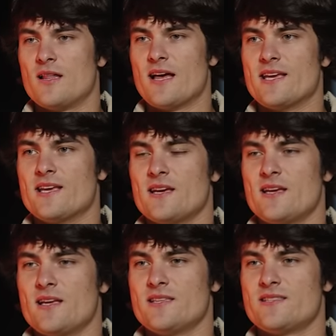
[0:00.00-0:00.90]
like
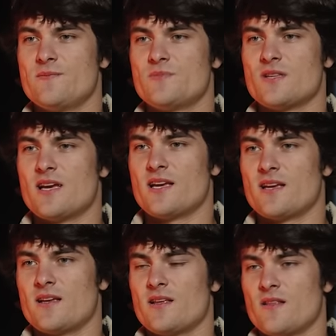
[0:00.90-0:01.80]
it seems
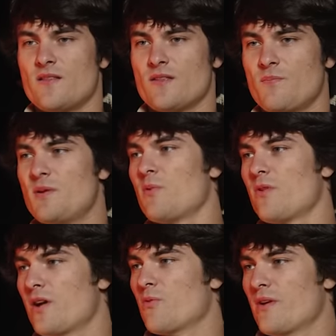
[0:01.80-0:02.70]
like that the
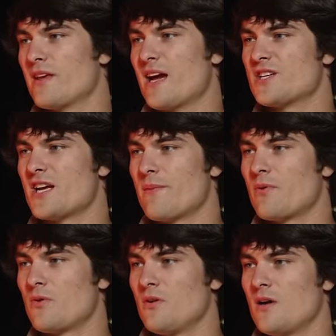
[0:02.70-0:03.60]
people that are with Kash Capital